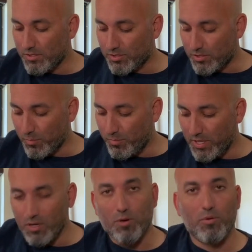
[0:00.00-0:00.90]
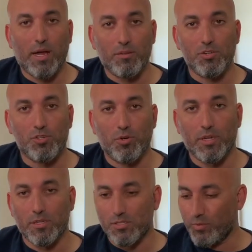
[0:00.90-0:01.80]
to be around the
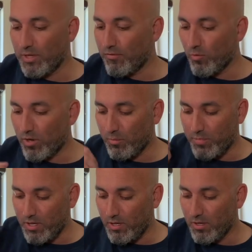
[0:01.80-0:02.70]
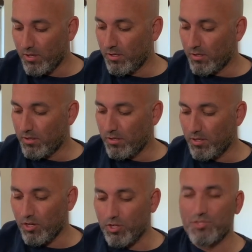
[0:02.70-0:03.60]
strings. We never want to be,
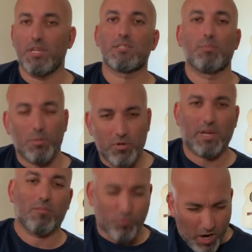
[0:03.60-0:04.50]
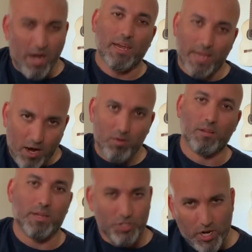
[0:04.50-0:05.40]
you see some people kind of rocking out
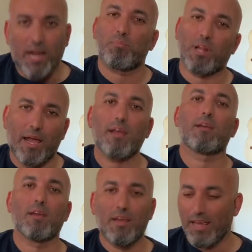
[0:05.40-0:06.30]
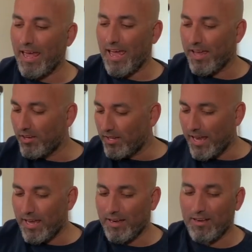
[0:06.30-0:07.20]
like Jack Black, and
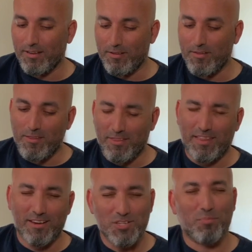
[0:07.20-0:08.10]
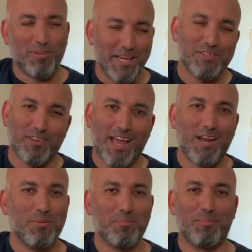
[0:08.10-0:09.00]
there's a place for
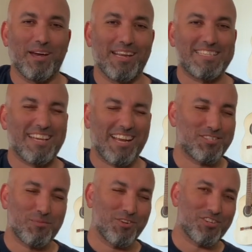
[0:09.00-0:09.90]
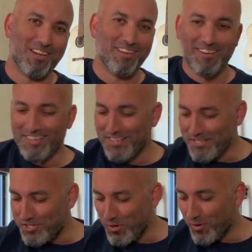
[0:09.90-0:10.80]
that, but it's not so much here.
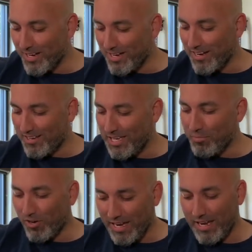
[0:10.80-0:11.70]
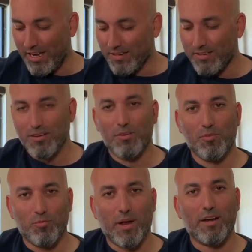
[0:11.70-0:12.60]
So we're going to kind of keep our hand
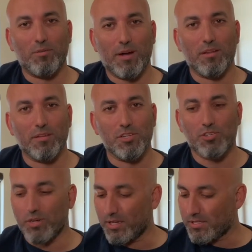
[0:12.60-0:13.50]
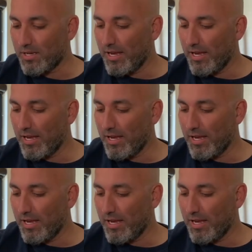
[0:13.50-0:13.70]
right around these strings.